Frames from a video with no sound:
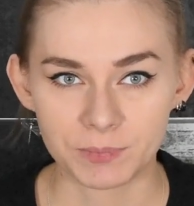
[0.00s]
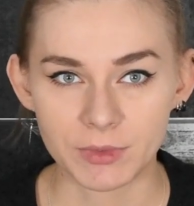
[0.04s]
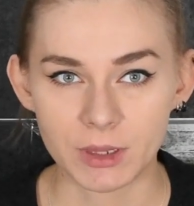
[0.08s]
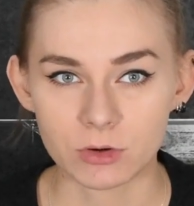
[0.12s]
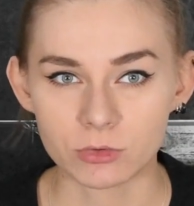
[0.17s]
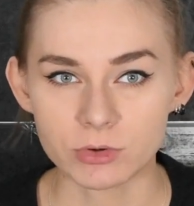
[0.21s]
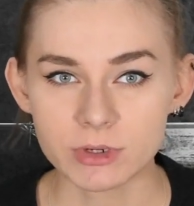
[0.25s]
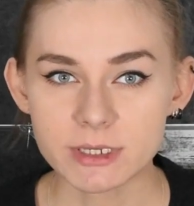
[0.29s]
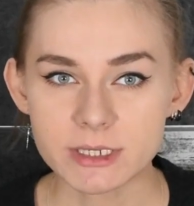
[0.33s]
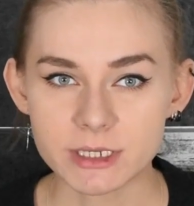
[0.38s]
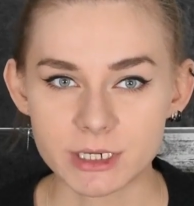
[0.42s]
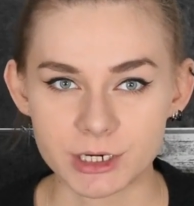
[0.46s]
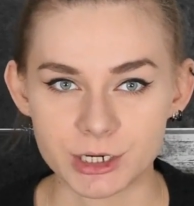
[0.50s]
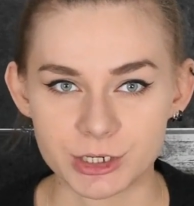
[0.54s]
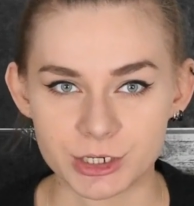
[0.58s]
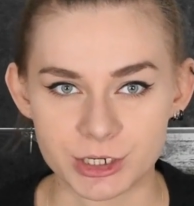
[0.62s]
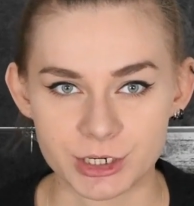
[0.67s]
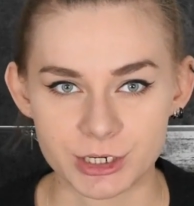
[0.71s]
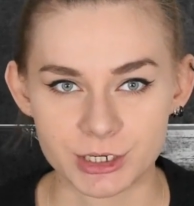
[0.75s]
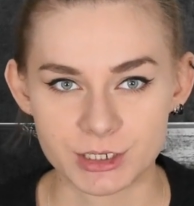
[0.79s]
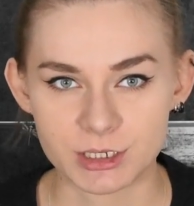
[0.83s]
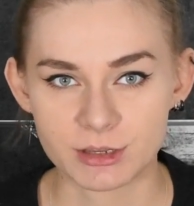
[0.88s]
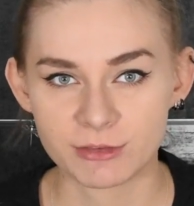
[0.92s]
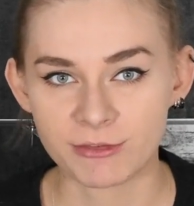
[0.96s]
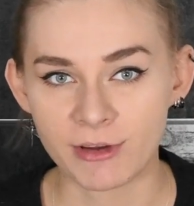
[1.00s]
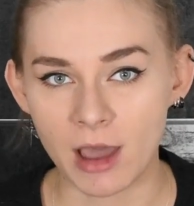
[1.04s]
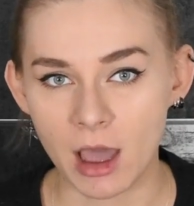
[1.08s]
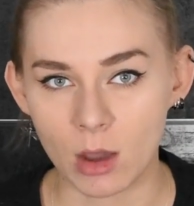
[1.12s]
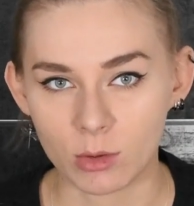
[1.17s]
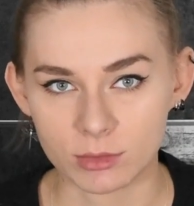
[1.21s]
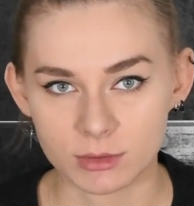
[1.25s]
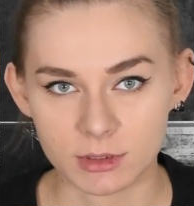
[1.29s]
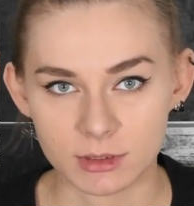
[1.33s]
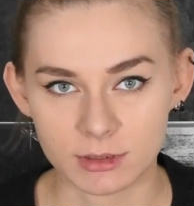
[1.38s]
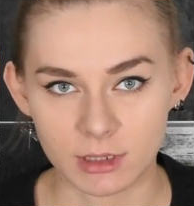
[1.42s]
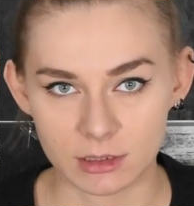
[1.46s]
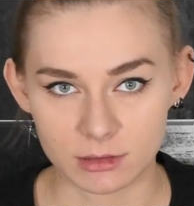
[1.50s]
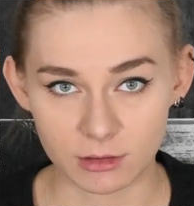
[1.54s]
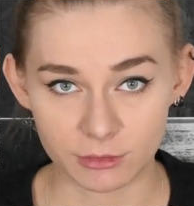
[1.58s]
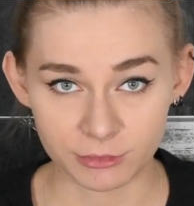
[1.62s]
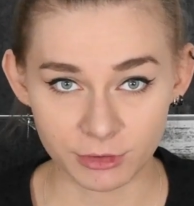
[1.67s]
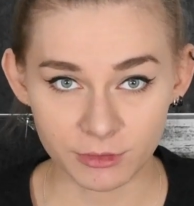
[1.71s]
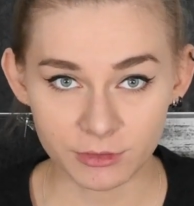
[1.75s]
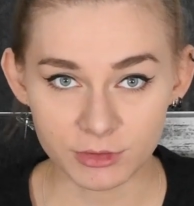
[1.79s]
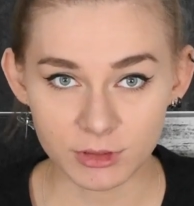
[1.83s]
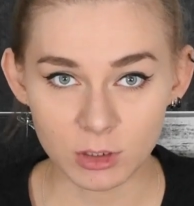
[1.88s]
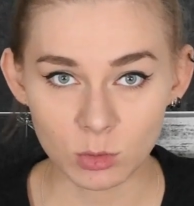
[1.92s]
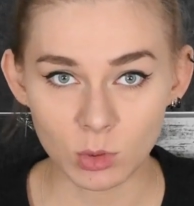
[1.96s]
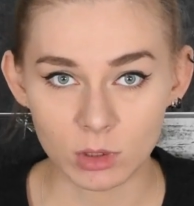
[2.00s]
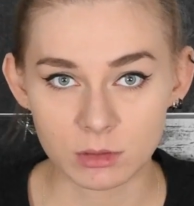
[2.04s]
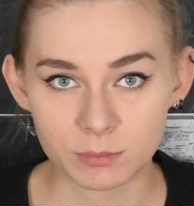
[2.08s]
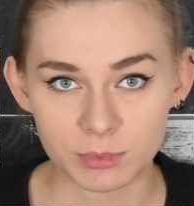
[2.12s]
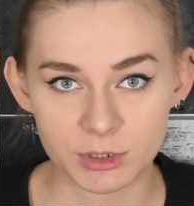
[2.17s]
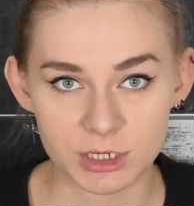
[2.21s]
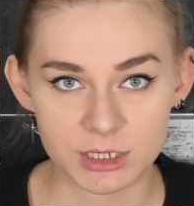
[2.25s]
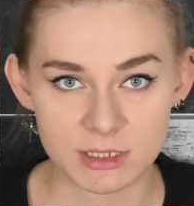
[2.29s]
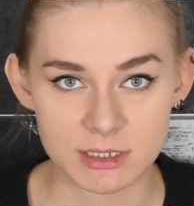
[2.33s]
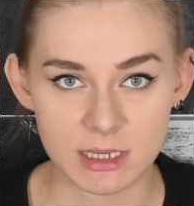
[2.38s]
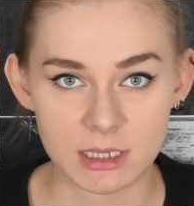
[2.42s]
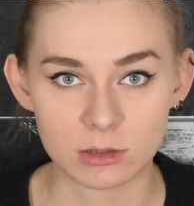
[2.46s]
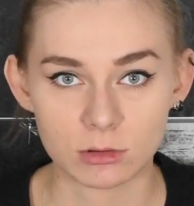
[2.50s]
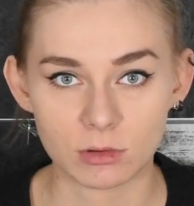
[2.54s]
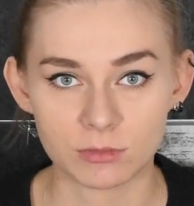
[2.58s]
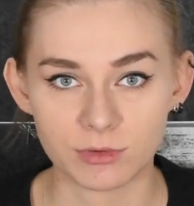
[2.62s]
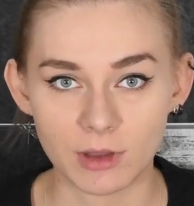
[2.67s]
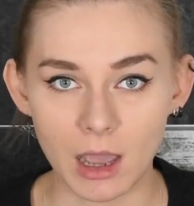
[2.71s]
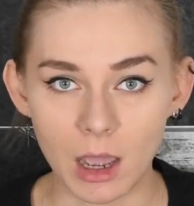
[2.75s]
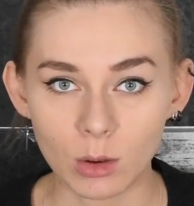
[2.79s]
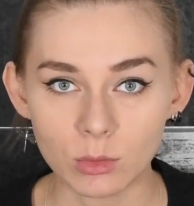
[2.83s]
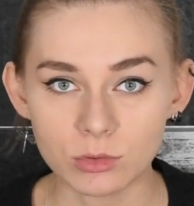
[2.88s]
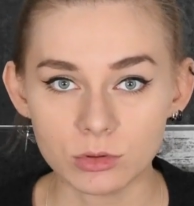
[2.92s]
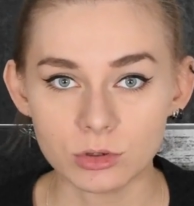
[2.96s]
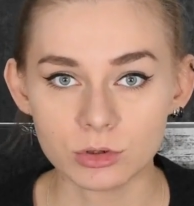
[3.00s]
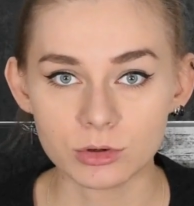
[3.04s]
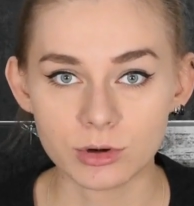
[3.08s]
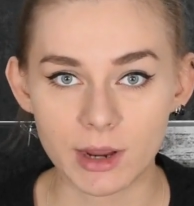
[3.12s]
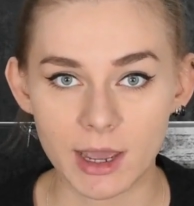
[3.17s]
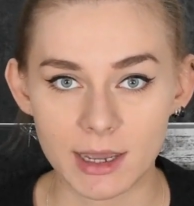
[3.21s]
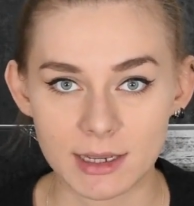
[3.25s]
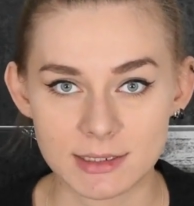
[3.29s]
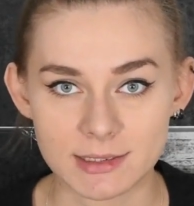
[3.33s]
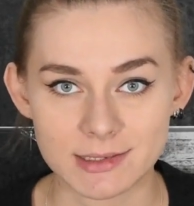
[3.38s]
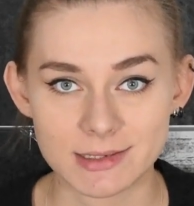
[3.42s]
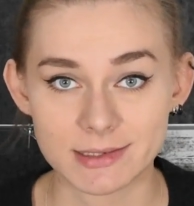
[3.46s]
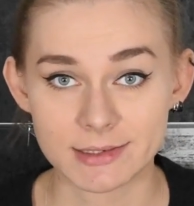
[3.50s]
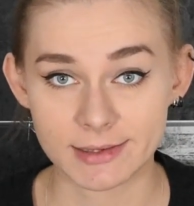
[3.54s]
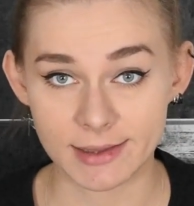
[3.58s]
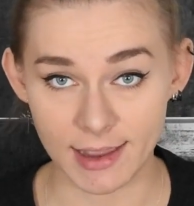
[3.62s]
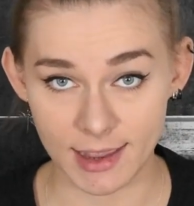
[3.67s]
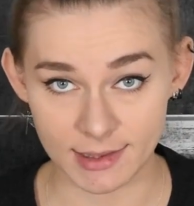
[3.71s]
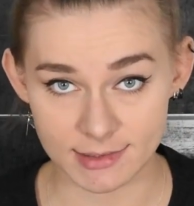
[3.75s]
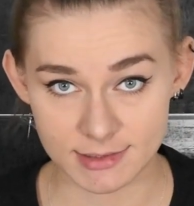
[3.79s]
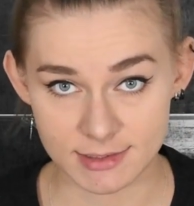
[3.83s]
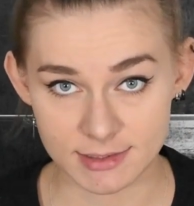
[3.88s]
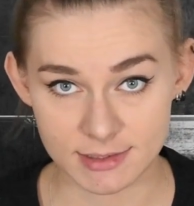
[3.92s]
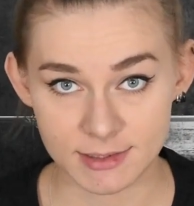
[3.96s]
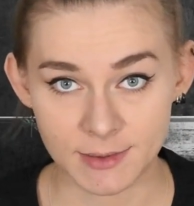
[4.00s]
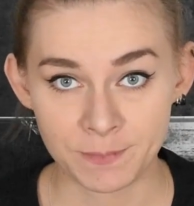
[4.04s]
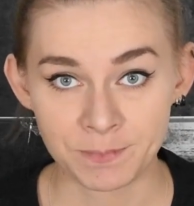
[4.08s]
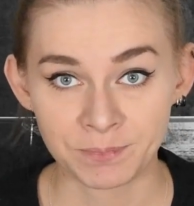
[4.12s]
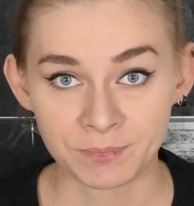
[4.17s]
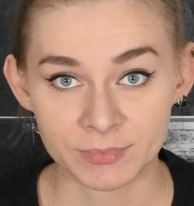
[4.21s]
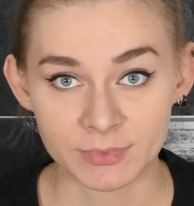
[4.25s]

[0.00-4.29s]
researchers found that 51% of outdoor access cats